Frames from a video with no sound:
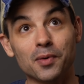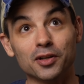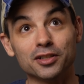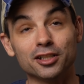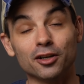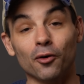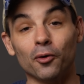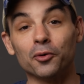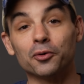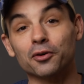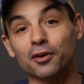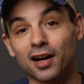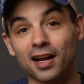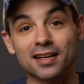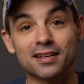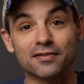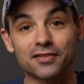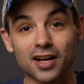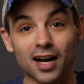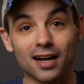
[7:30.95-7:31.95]
on the older
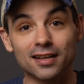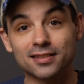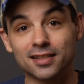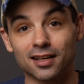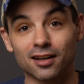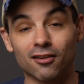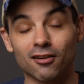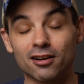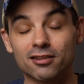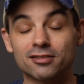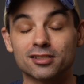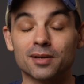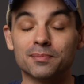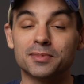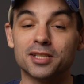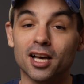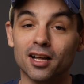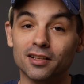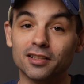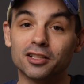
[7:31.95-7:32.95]
end of content creators. I'm
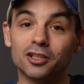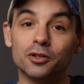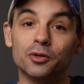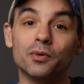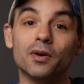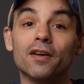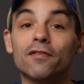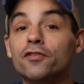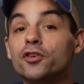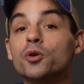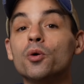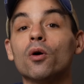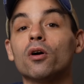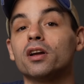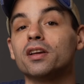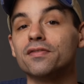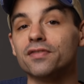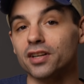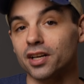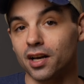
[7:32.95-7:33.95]
telling you, if you are
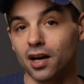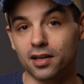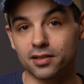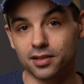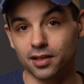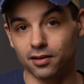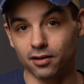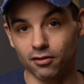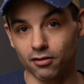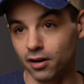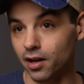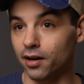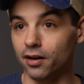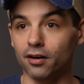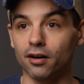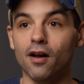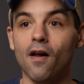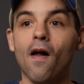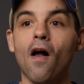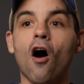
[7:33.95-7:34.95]
even a content
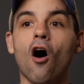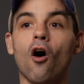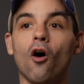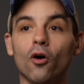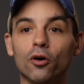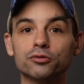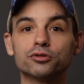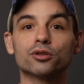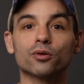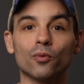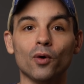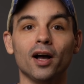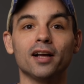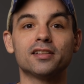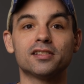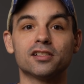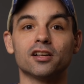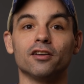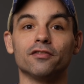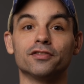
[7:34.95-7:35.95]
creator, ultra wide
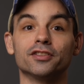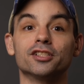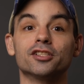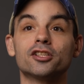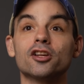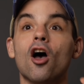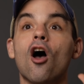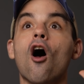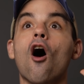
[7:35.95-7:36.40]
selfies,